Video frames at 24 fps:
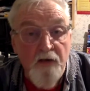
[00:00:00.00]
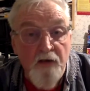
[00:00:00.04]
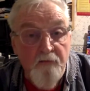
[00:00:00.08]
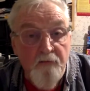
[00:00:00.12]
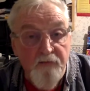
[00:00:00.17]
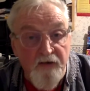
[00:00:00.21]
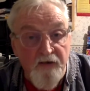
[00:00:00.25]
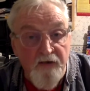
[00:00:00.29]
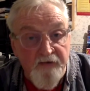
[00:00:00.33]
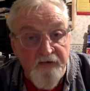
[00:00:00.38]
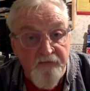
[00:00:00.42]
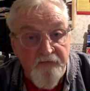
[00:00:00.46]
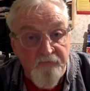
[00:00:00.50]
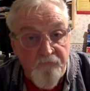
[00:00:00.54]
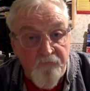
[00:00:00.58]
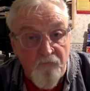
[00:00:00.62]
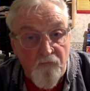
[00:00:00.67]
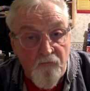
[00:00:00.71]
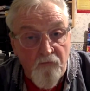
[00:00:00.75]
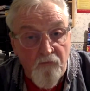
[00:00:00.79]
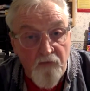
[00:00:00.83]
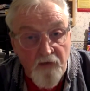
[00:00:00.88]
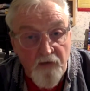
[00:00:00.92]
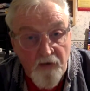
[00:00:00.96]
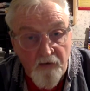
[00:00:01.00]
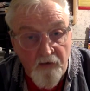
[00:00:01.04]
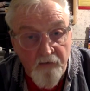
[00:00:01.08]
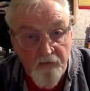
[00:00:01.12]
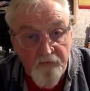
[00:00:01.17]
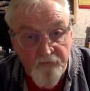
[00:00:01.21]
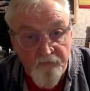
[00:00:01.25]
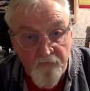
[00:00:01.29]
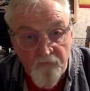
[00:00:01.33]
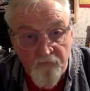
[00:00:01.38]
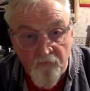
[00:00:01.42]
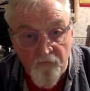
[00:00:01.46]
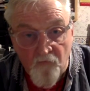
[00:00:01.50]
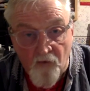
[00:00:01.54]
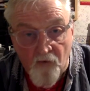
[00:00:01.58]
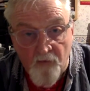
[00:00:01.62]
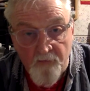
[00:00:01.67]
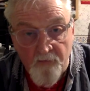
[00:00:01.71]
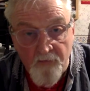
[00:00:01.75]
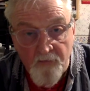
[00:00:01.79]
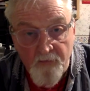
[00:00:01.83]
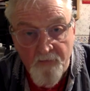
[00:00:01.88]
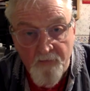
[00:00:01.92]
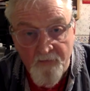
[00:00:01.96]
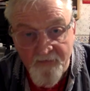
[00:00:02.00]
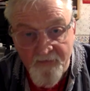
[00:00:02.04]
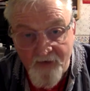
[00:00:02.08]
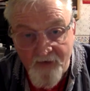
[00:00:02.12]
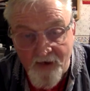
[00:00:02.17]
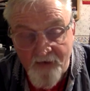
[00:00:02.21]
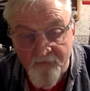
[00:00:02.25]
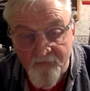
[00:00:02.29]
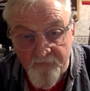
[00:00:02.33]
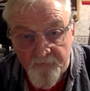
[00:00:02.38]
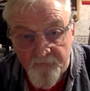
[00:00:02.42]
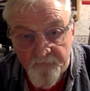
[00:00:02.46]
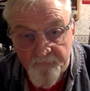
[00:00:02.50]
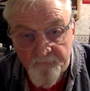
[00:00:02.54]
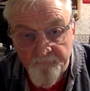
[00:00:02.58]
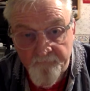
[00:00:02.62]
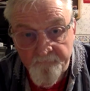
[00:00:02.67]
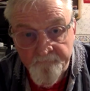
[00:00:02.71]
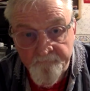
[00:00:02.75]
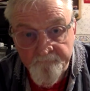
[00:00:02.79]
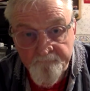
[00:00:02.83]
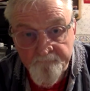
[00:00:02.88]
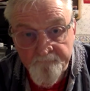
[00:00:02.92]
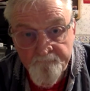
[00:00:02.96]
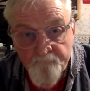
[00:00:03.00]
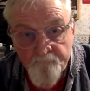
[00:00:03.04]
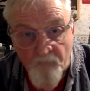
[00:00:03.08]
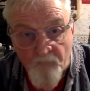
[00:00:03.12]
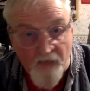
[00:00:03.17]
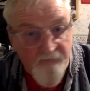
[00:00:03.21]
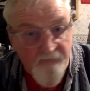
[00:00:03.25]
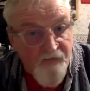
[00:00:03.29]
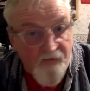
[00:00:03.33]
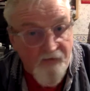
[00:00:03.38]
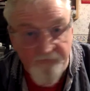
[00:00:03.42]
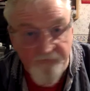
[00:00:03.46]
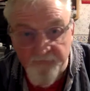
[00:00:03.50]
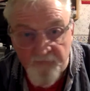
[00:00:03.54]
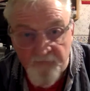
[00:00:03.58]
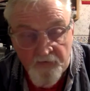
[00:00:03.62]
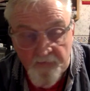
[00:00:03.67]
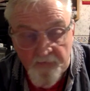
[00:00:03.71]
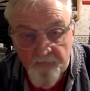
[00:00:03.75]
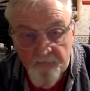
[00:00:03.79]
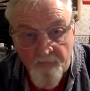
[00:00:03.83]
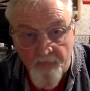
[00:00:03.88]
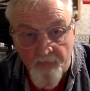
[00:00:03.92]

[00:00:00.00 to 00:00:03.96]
please draw close and grant me protection. And that's it.